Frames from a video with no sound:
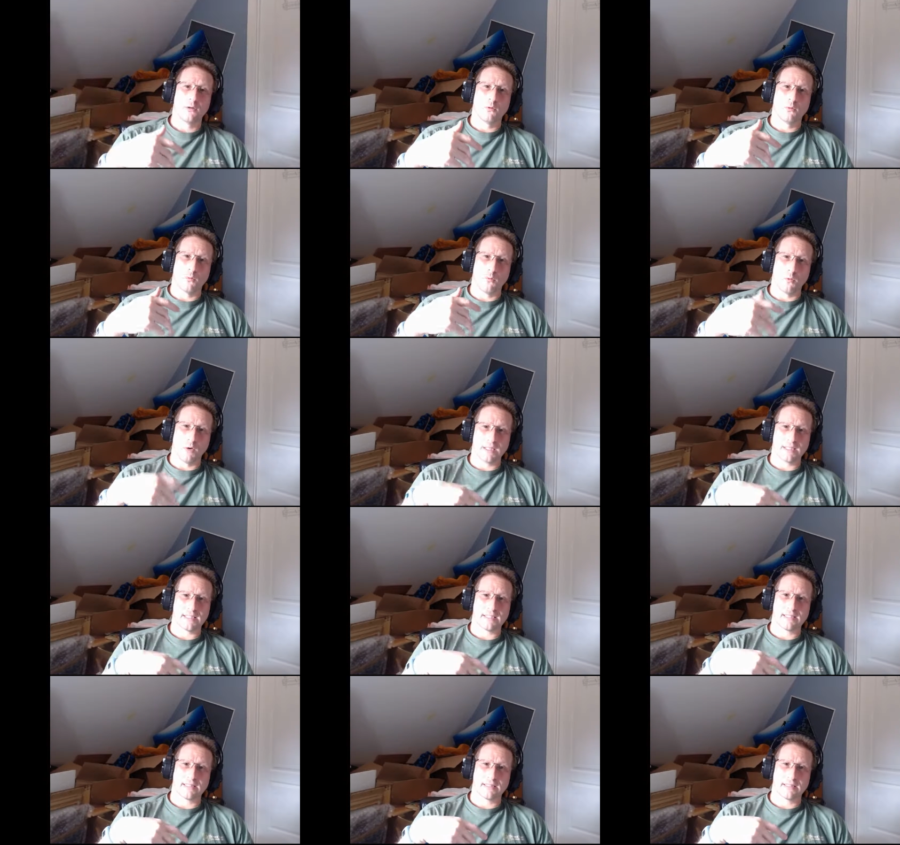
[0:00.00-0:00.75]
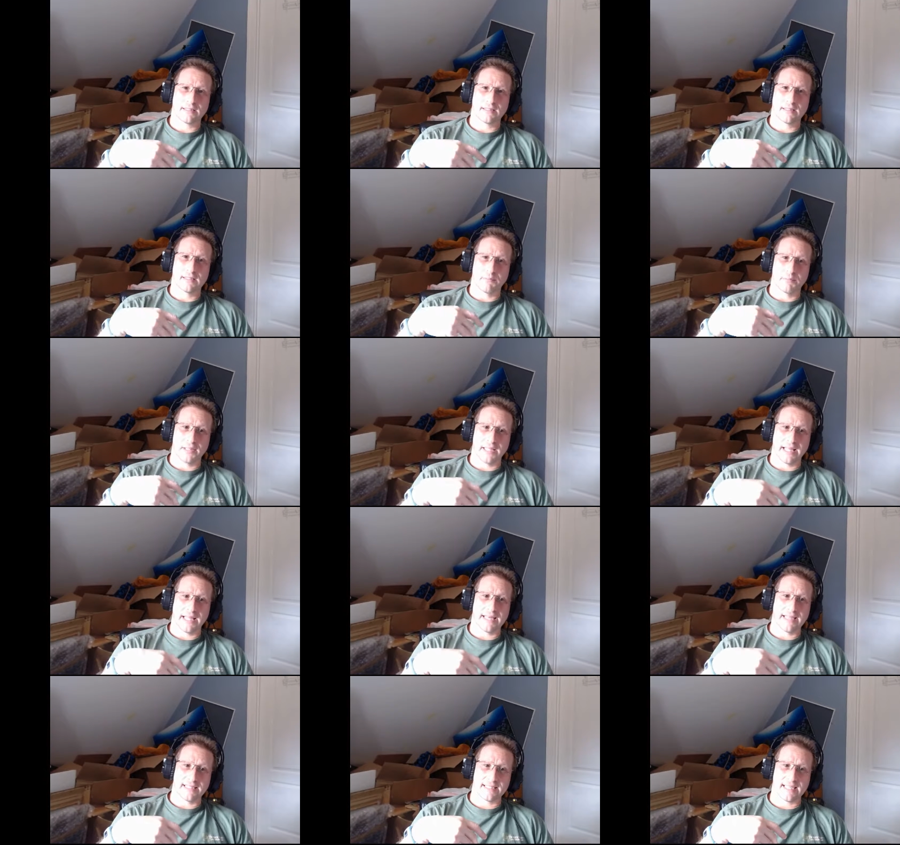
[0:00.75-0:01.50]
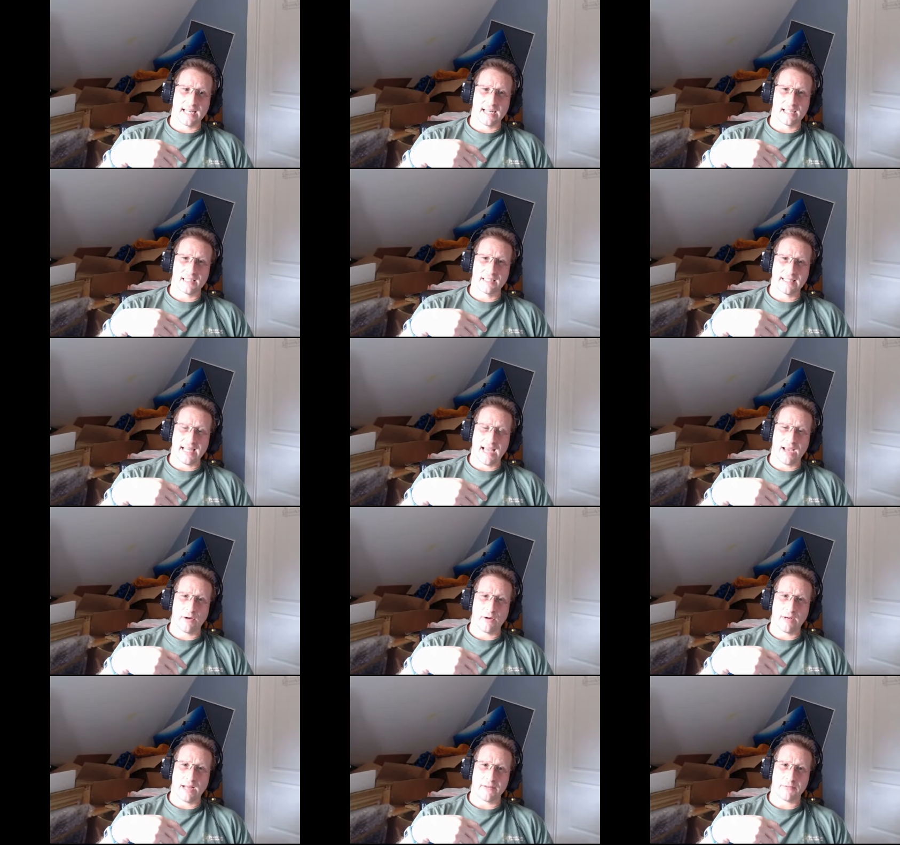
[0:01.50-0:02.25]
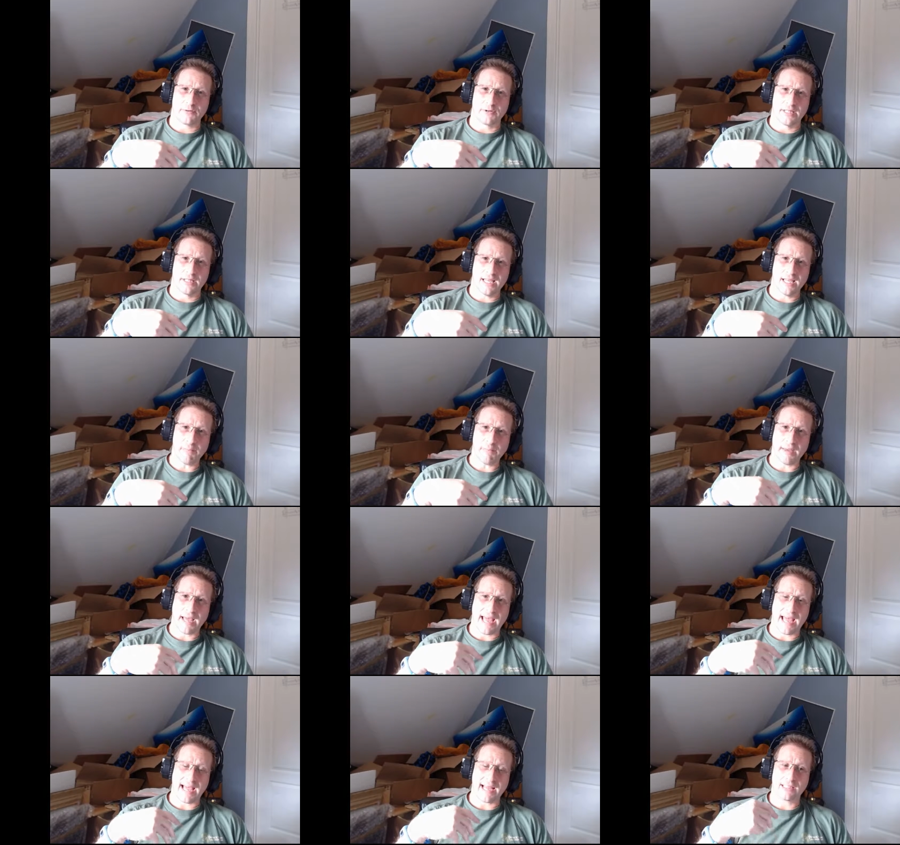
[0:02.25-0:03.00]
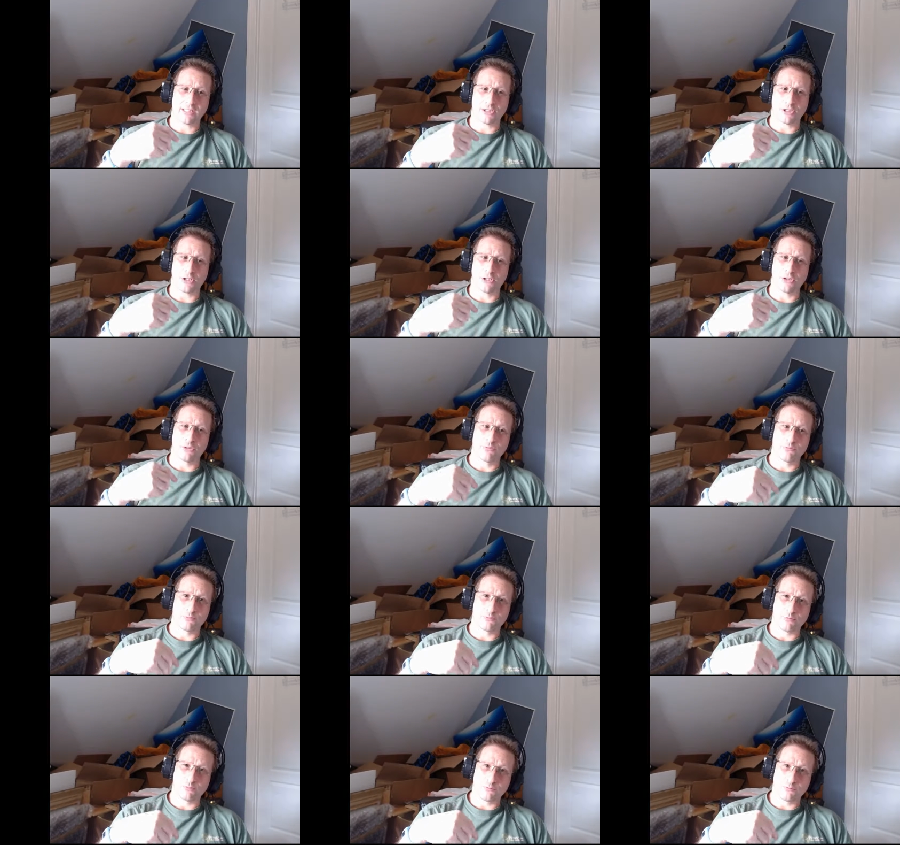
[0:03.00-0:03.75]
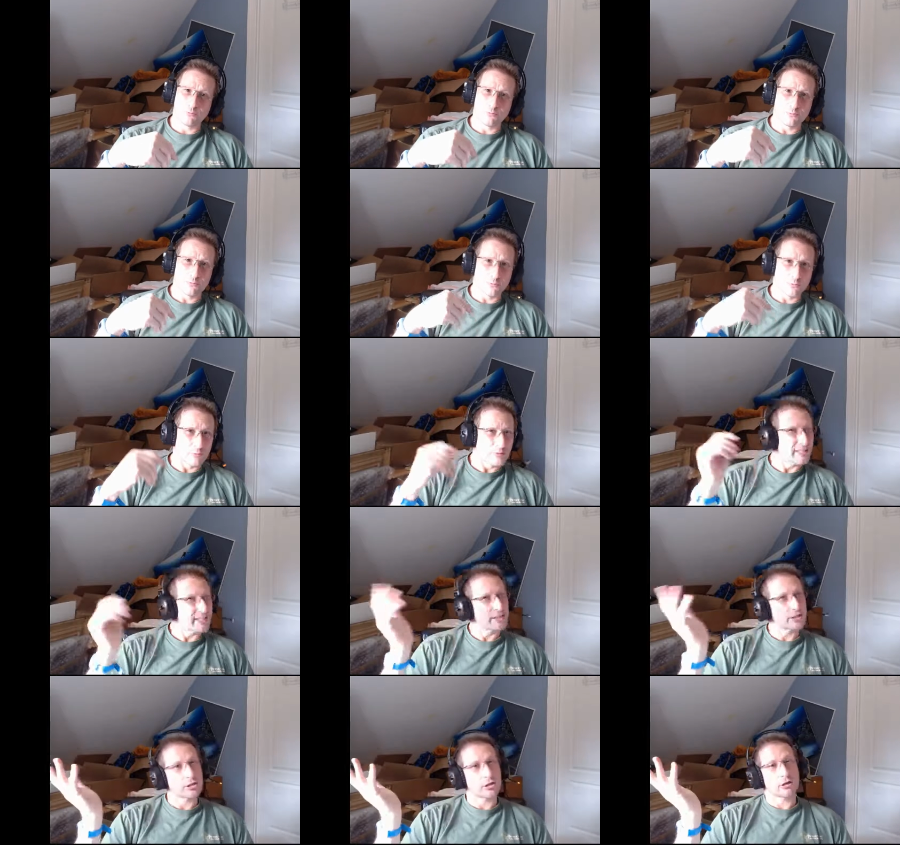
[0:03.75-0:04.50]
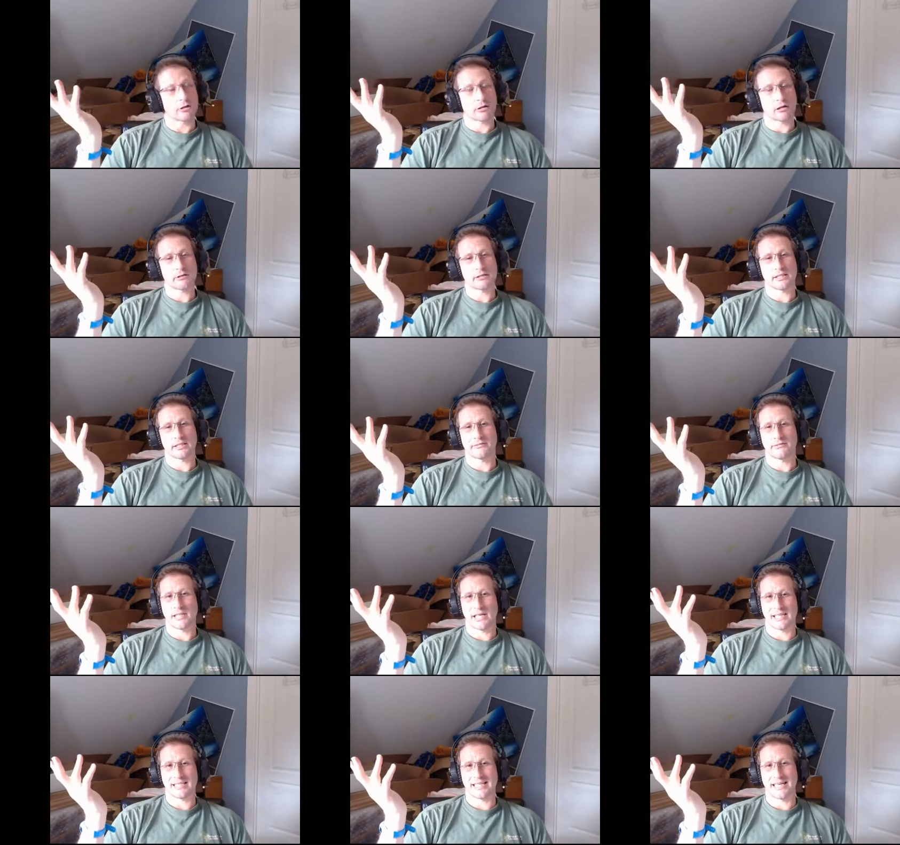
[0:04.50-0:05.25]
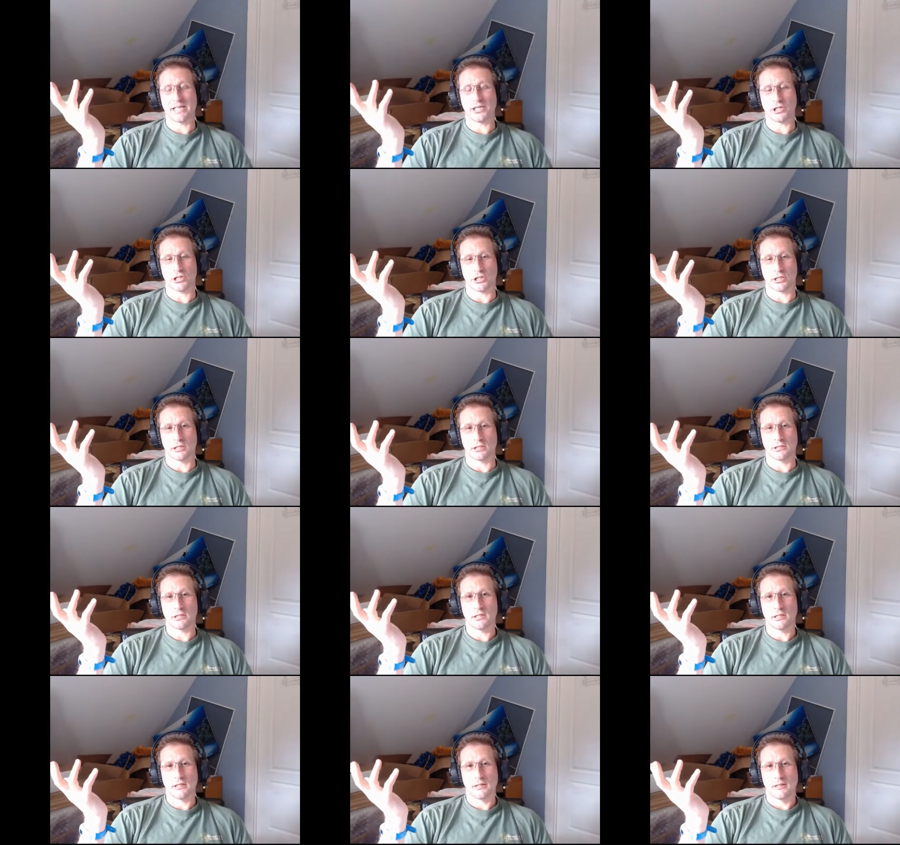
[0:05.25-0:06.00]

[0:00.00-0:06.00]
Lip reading: once the planet settled down after the impact, could restart our civilization,